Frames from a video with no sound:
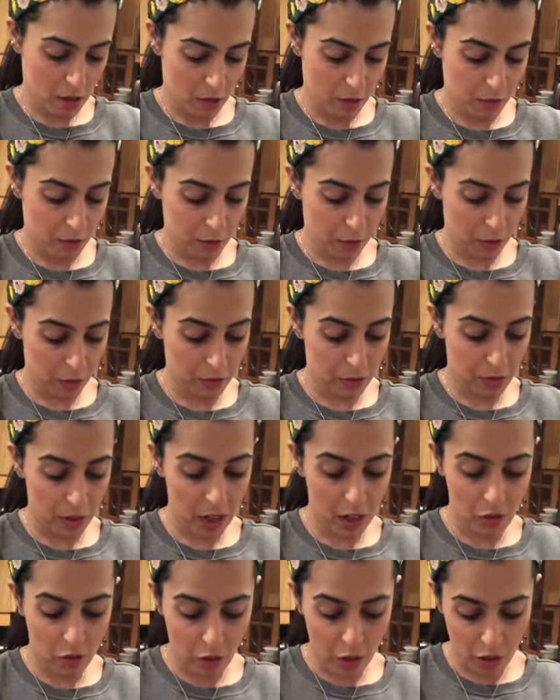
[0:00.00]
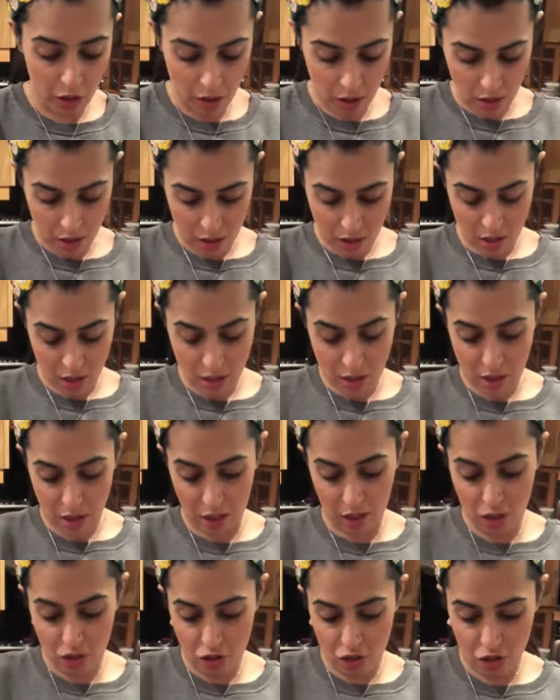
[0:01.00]
fuller flavor and
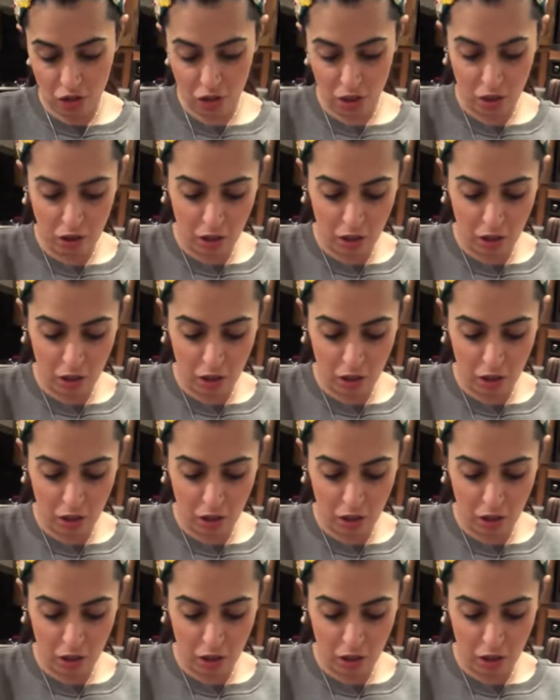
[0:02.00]
texture.